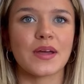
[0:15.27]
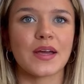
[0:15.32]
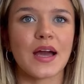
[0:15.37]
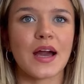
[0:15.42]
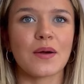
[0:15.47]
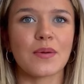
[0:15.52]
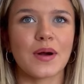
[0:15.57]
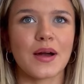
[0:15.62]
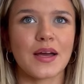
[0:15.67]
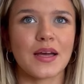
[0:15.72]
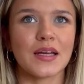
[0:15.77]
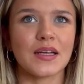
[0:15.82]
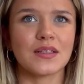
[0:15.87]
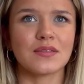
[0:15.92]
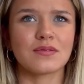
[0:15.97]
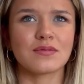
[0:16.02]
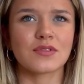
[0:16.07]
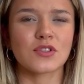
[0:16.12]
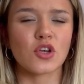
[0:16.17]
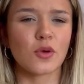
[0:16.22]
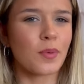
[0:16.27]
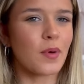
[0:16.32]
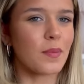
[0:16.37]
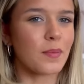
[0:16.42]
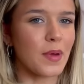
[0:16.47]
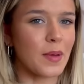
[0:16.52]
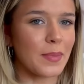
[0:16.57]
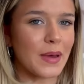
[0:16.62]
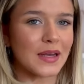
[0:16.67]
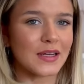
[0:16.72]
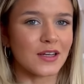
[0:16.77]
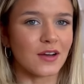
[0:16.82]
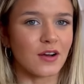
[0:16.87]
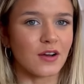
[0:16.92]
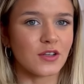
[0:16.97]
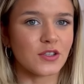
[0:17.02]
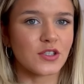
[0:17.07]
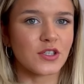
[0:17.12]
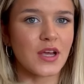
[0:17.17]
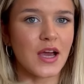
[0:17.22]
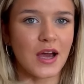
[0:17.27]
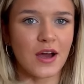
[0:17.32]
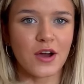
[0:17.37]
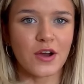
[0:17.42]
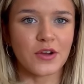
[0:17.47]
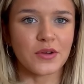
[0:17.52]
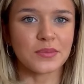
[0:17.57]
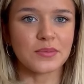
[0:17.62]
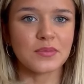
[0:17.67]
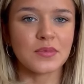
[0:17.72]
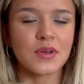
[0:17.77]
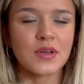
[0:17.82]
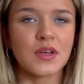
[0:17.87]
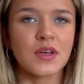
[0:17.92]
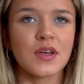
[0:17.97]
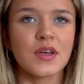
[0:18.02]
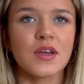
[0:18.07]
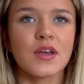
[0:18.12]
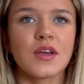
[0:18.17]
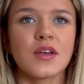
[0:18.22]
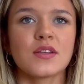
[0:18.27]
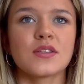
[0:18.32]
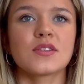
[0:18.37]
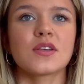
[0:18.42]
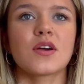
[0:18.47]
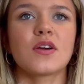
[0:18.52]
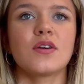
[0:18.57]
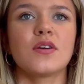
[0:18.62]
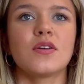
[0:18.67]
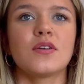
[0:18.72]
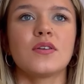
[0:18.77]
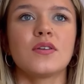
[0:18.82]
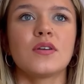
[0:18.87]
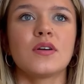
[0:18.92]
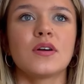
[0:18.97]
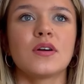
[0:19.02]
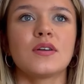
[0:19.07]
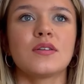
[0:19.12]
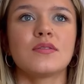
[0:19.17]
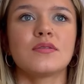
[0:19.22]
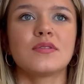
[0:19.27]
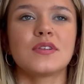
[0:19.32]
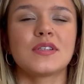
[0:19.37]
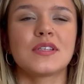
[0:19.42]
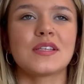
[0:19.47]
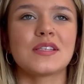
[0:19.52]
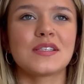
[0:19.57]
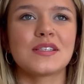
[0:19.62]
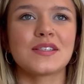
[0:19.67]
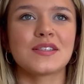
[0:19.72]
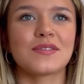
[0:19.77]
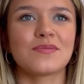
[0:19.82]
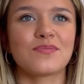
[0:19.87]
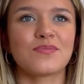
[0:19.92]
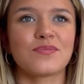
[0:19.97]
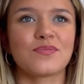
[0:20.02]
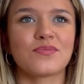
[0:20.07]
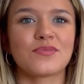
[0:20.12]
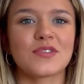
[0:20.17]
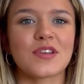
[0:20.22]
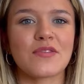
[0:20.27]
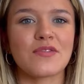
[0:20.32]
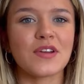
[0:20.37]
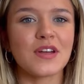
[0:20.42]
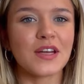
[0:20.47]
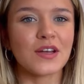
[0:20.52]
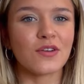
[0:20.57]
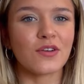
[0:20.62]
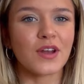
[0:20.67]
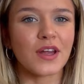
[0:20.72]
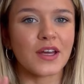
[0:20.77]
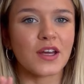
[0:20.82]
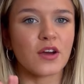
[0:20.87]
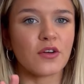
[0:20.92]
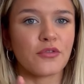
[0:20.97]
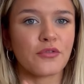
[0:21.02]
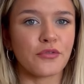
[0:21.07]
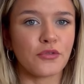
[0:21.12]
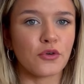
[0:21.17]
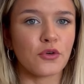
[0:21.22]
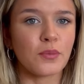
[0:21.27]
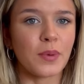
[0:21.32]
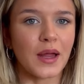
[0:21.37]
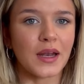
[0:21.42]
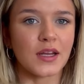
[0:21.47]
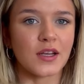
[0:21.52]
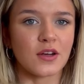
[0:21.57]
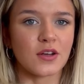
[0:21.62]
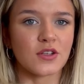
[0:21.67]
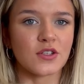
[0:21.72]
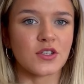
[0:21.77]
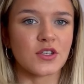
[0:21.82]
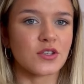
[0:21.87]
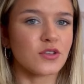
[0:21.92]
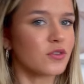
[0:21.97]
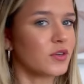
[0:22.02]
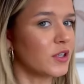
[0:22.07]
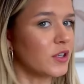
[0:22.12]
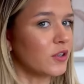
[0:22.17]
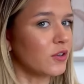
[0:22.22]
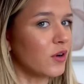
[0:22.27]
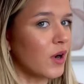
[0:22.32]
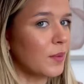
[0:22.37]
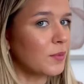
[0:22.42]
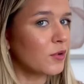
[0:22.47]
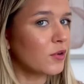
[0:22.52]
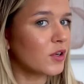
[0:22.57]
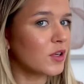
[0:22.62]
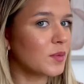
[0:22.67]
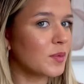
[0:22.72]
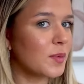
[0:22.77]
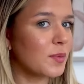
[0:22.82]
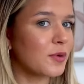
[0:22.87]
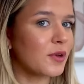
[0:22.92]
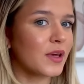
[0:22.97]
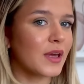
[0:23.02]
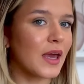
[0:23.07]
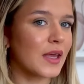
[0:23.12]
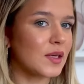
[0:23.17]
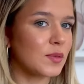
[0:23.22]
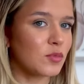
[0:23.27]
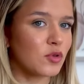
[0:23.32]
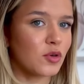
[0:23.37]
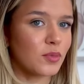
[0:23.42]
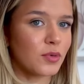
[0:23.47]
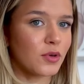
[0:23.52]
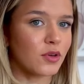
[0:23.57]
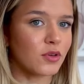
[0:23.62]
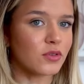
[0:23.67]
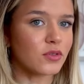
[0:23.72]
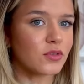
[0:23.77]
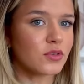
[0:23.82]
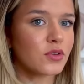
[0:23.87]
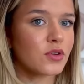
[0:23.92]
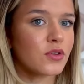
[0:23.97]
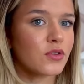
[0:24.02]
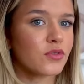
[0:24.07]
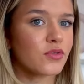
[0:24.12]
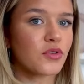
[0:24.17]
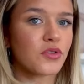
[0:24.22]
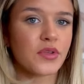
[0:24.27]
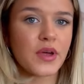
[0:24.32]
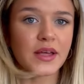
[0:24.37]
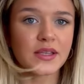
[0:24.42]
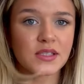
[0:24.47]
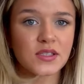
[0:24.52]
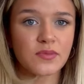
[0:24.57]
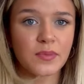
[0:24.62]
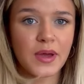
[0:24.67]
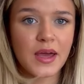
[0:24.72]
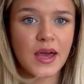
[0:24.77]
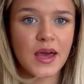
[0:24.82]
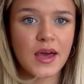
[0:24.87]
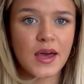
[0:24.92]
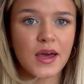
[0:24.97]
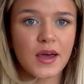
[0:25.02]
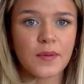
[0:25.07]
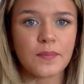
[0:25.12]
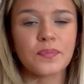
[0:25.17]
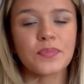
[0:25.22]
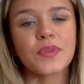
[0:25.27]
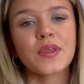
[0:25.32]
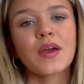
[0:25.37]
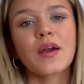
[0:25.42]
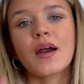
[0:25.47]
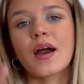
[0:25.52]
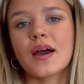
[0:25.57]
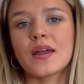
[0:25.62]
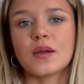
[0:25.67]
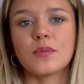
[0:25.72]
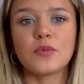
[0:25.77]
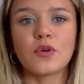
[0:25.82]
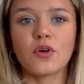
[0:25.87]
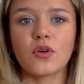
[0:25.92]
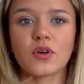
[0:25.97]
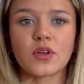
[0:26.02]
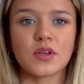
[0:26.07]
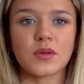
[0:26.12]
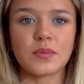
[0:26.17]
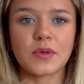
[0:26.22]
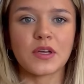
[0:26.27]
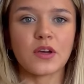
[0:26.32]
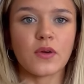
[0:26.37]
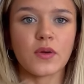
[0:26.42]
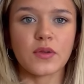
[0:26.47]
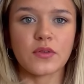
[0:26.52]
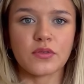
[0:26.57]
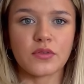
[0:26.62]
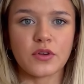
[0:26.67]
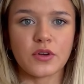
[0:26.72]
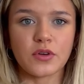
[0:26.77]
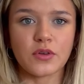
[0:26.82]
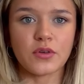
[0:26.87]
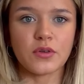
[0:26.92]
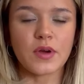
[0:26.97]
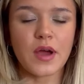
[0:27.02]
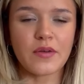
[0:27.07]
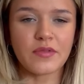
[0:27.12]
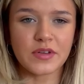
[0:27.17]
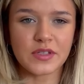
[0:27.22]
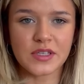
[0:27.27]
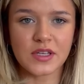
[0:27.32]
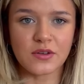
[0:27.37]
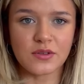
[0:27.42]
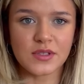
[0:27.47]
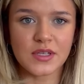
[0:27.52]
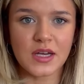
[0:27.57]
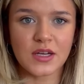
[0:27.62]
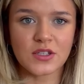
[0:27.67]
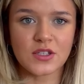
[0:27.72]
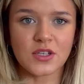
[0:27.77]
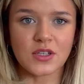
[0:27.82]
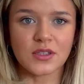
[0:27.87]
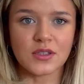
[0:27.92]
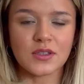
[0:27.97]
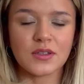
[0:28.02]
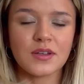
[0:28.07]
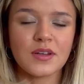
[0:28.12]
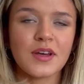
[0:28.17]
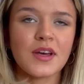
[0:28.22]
how I top up my balayage at home. So this is definitely not like a full balayage tutorial. I'm not going to be putting any more blonde through the ends of my hair, and I'm not going to be going through every single section.